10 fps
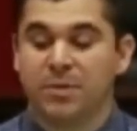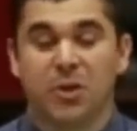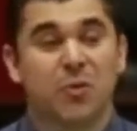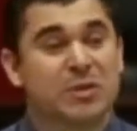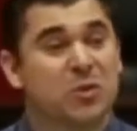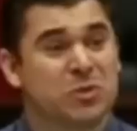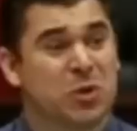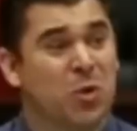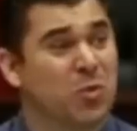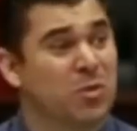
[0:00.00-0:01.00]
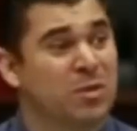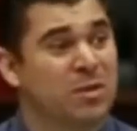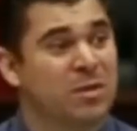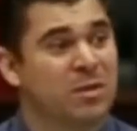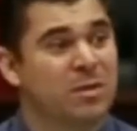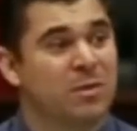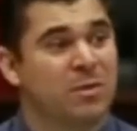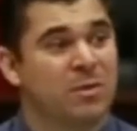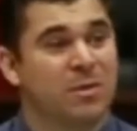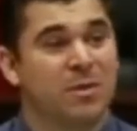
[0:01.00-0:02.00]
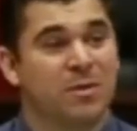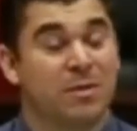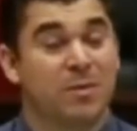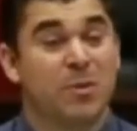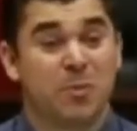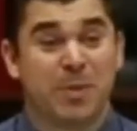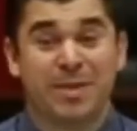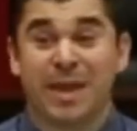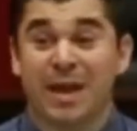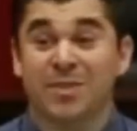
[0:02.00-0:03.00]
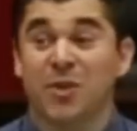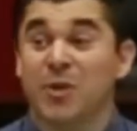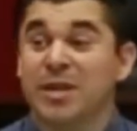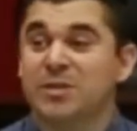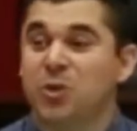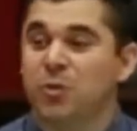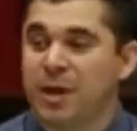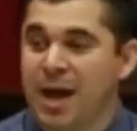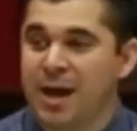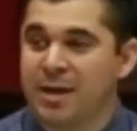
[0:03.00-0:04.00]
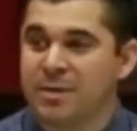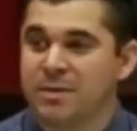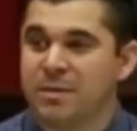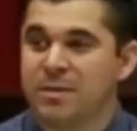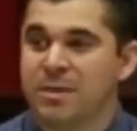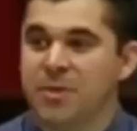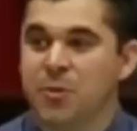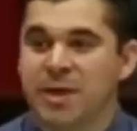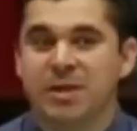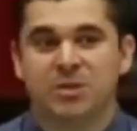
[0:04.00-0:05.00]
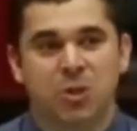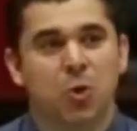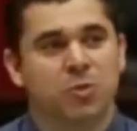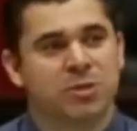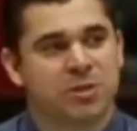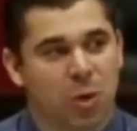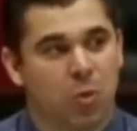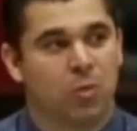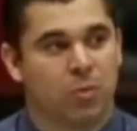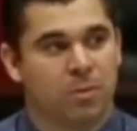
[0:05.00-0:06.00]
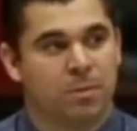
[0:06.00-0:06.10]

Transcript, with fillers: There is no soul." Let me repeat that. There is no God. There is no soul.